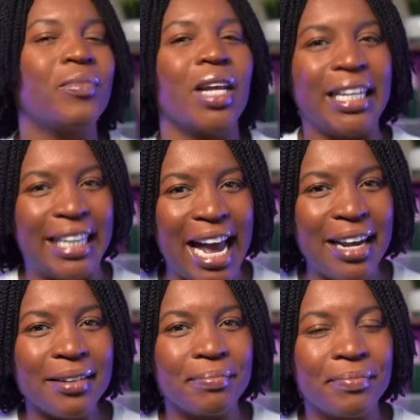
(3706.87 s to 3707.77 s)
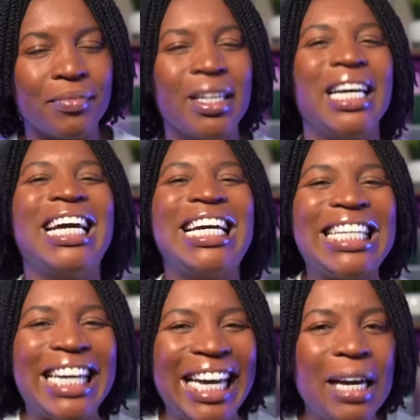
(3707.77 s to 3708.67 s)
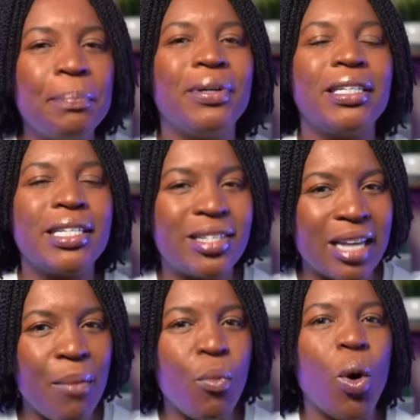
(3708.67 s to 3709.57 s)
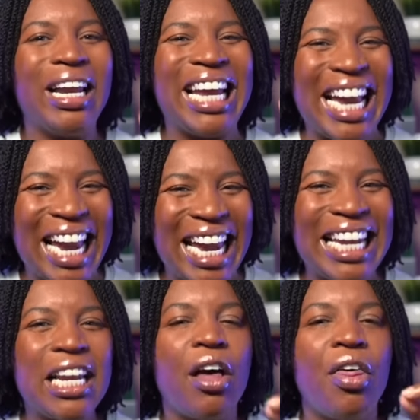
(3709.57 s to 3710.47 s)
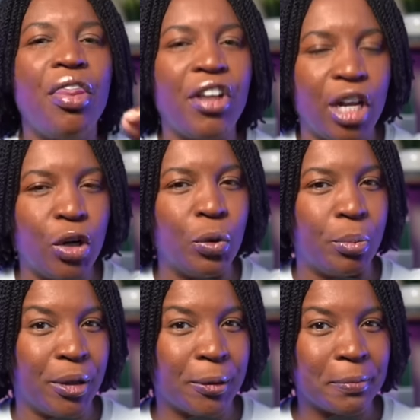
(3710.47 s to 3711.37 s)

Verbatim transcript: Again, keep someone in the loop.